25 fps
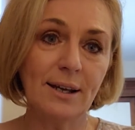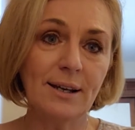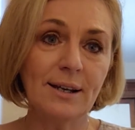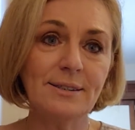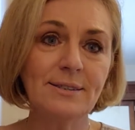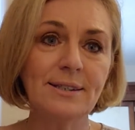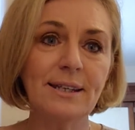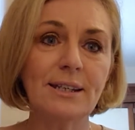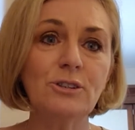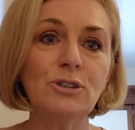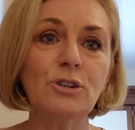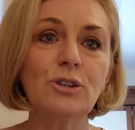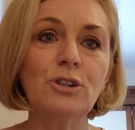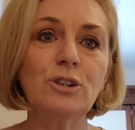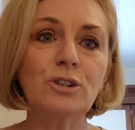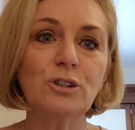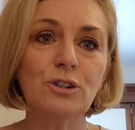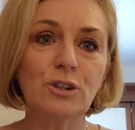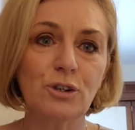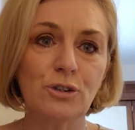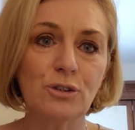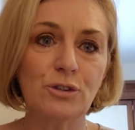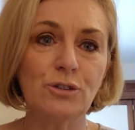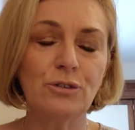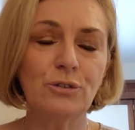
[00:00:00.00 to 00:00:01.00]
I said, you can
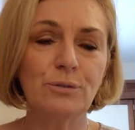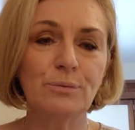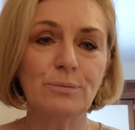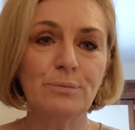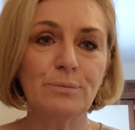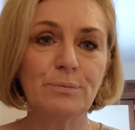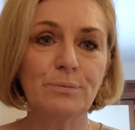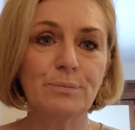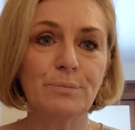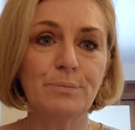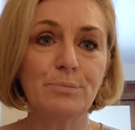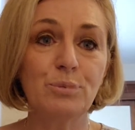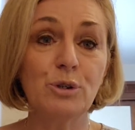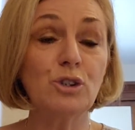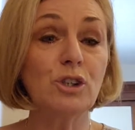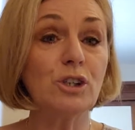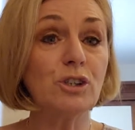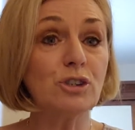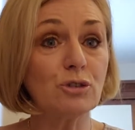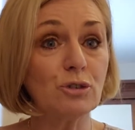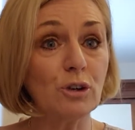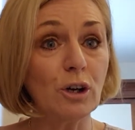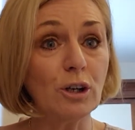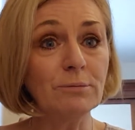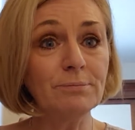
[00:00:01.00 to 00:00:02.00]
use
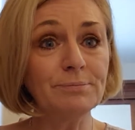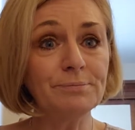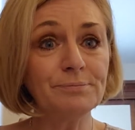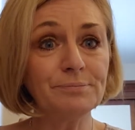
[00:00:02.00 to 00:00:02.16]
progesterone